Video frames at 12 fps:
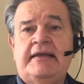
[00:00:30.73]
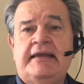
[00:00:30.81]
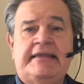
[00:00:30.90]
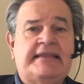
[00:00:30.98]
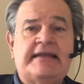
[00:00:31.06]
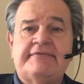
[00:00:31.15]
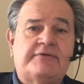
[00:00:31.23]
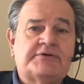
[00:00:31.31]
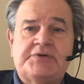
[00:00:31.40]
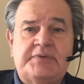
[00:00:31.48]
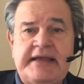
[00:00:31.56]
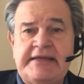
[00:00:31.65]
And that, of course,
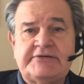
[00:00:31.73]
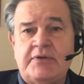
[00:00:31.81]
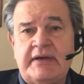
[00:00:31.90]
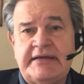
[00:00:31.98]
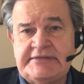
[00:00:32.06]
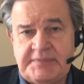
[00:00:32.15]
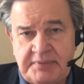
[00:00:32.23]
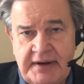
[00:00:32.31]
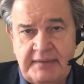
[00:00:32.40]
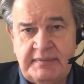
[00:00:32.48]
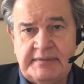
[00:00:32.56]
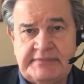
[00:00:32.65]
creates all kinds of
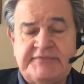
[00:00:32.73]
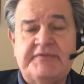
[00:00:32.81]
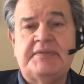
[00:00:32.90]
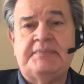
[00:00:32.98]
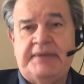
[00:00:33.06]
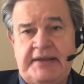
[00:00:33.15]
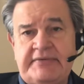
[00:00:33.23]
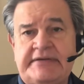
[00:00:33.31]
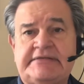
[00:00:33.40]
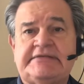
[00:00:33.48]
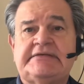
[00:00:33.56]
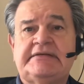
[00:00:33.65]
problems for the
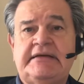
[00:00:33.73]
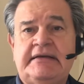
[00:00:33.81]
parents.